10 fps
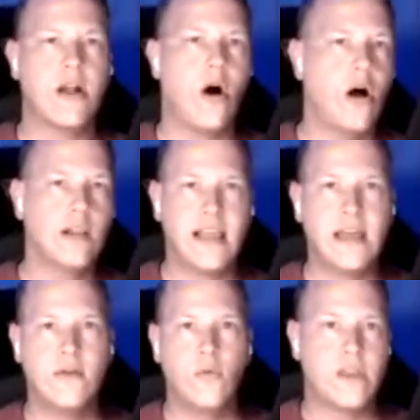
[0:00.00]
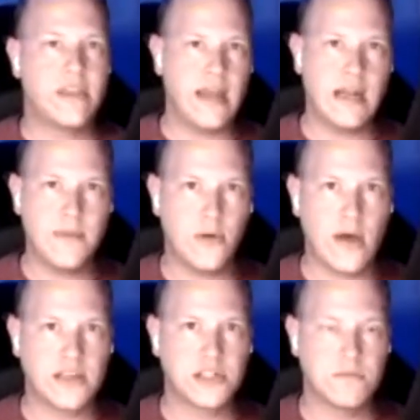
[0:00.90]
all in with
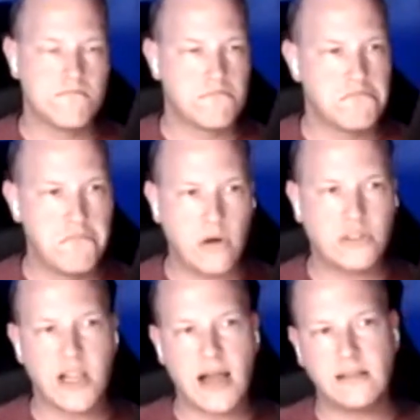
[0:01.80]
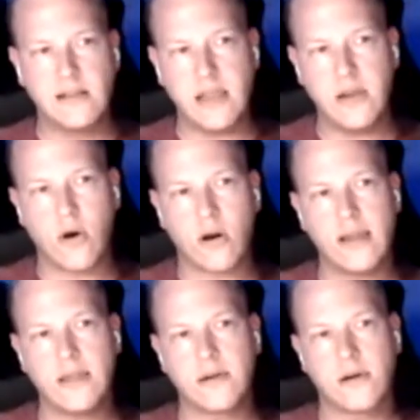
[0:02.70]
AWS, most likely you are
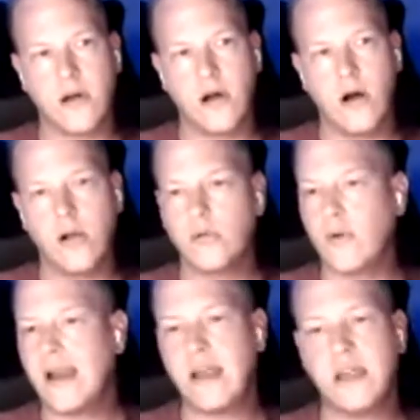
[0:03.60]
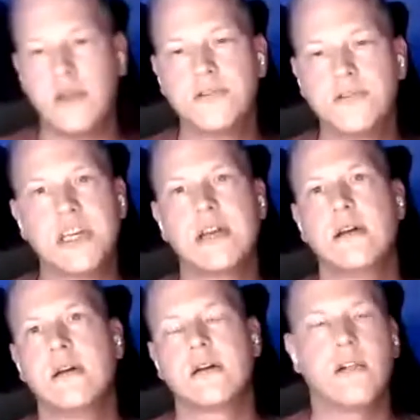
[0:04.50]
either already using
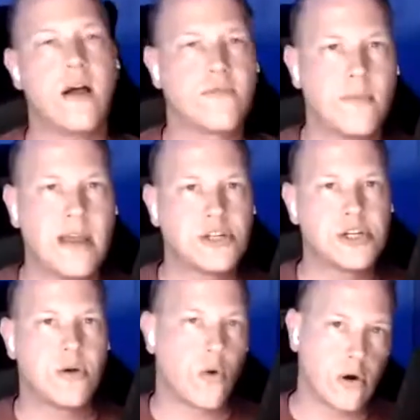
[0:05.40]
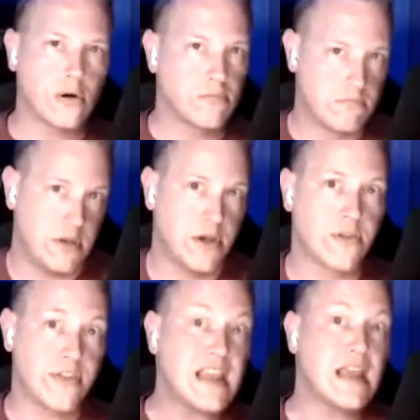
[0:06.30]
CloudFormation or you're
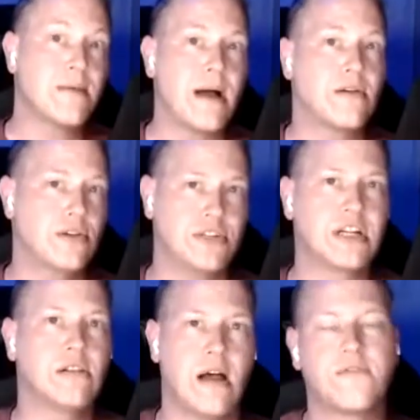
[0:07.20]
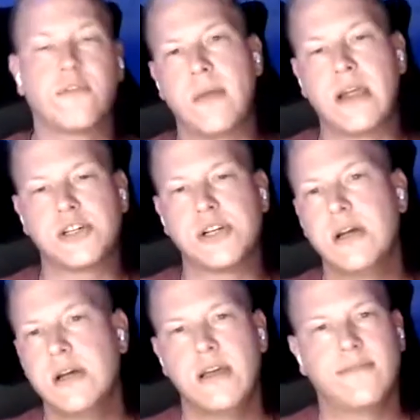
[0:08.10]
thinking about using CloudFormation.
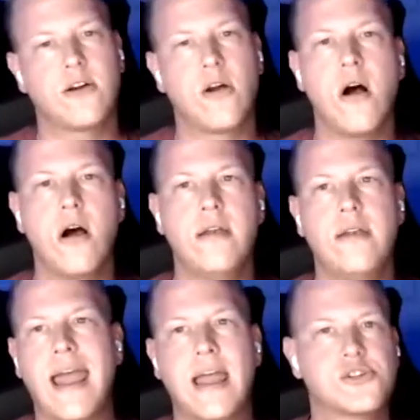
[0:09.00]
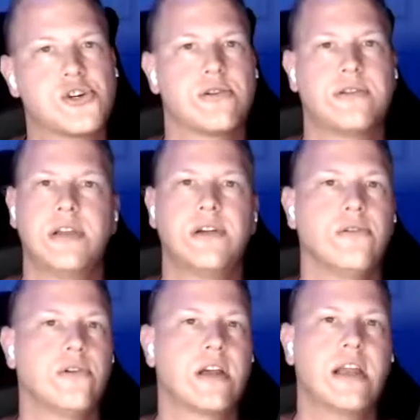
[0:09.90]
If you're on Azure, then you're
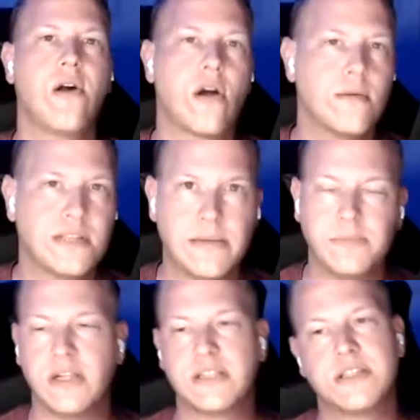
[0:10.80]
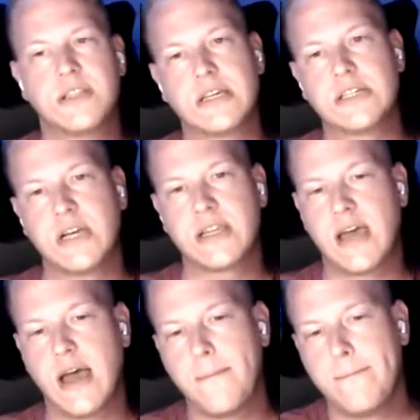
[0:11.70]
looking at ARM templates and things like that.